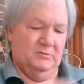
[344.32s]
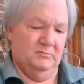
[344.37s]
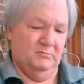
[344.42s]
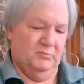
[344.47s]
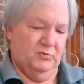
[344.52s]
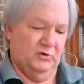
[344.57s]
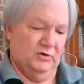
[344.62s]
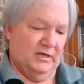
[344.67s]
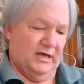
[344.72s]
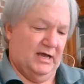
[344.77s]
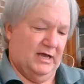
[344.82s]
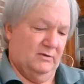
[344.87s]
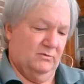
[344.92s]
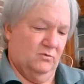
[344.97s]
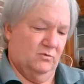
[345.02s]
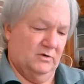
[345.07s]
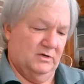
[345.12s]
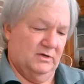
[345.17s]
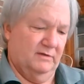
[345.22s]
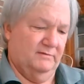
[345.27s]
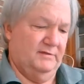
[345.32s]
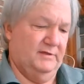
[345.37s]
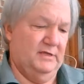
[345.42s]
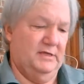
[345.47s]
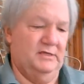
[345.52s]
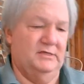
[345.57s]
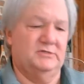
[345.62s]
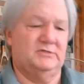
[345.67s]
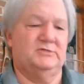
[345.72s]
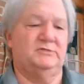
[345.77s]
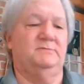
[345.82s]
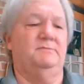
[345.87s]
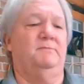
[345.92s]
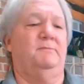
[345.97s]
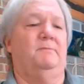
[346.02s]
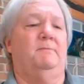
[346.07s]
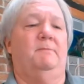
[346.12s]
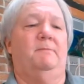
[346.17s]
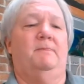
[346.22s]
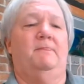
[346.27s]
put on one of these
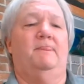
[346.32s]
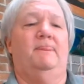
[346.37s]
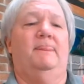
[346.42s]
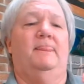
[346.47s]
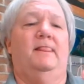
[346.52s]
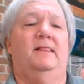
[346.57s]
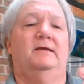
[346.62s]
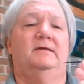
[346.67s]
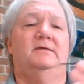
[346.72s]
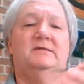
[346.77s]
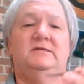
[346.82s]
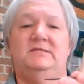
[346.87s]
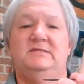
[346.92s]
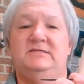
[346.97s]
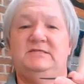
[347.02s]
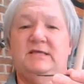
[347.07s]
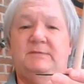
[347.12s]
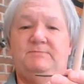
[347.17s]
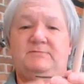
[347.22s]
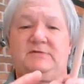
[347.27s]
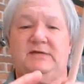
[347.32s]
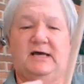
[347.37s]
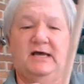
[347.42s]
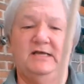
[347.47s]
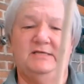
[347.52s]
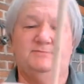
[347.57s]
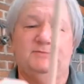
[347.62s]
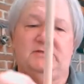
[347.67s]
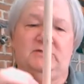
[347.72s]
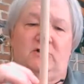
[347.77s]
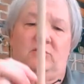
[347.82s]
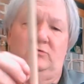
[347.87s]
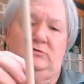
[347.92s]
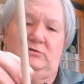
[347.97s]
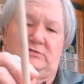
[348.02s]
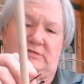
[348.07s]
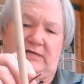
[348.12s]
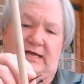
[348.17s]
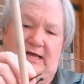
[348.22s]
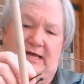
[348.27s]
zip ties, but don't
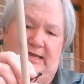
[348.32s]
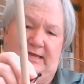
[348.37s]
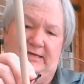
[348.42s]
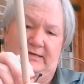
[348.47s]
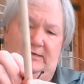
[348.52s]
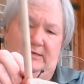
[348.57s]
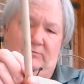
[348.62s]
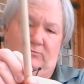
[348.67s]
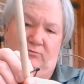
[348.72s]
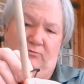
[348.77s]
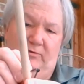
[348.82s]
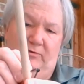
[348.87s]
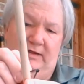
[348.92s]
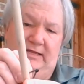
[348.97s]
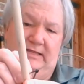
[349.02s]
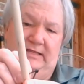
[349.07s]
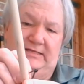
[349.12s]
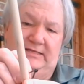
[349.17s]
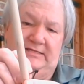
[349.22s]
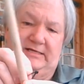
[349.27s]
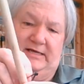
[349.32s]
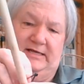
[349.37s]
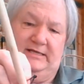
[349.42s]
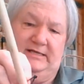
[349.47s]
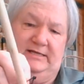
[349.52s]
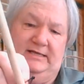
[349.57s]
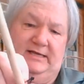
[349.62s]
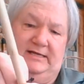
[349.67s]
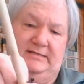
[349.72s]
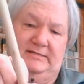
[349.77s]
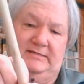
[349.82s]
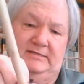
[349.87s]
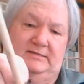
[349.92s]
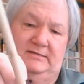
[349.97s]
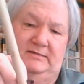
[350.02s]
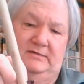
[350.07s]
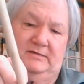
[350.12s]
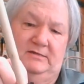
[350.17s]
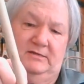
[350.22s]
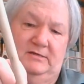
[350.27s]
tighten it really tight yet.
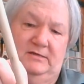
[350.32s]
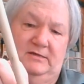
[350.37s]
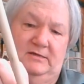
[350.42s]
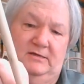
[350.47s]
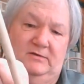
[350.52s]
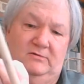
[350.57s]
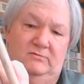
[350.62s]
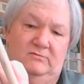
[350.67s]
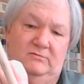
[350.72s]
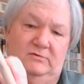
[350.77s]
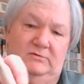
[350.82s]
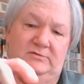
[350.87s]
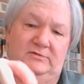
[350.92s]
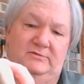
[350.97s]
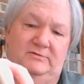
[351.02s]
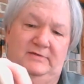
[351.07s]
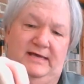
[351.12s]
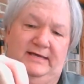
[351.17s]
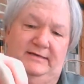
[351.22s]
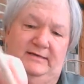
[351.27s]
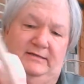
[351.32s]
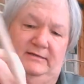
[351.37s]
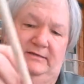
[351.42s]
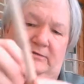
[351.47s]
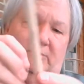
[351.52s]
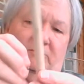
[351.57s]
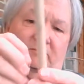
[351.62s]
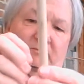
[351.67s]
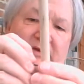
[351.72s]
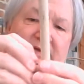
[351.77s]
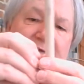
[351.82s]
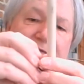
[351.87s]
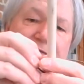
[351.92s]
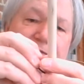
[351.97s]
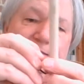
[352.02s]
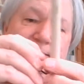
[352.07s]
We'll do that in a little bit.